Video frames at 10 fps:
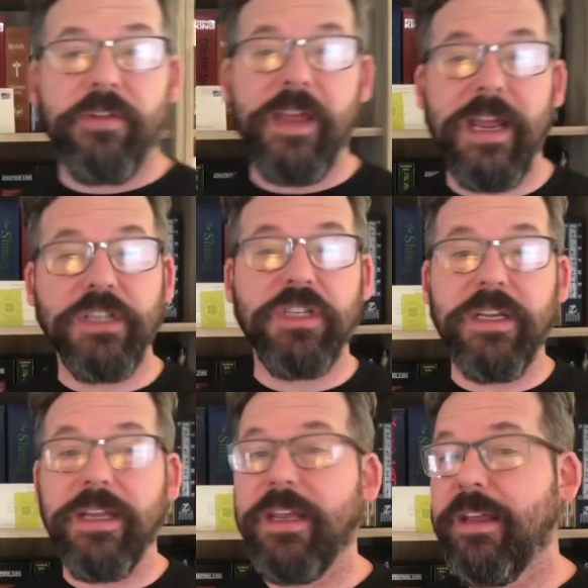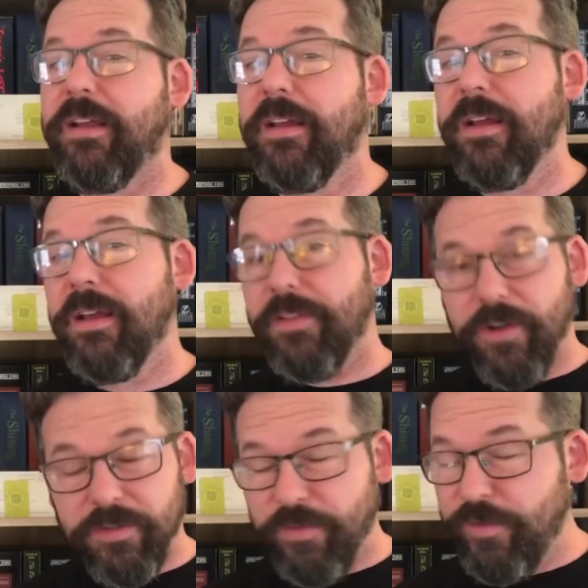the AGE
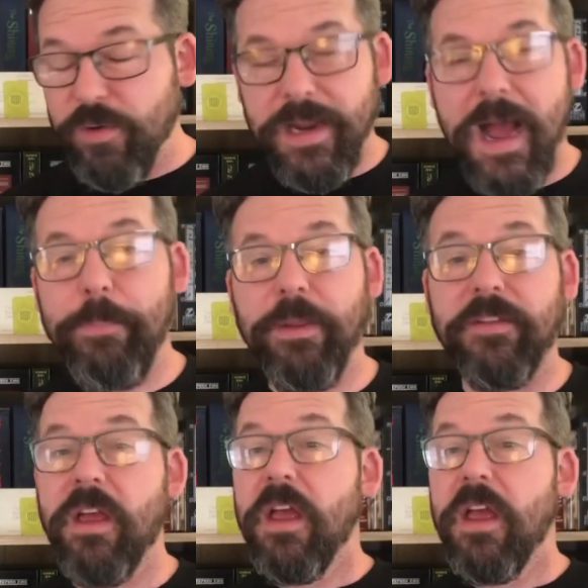there's a few copies.